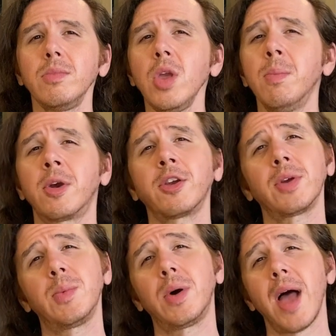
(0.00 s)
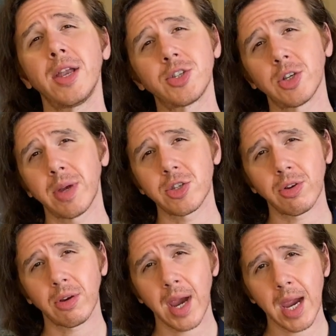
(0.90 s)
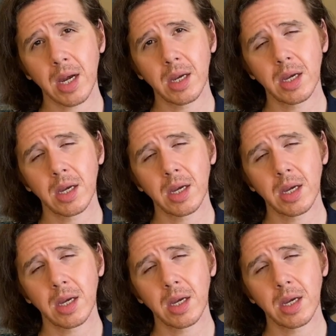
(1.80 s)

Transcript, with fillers: Mercury will enter retrograde.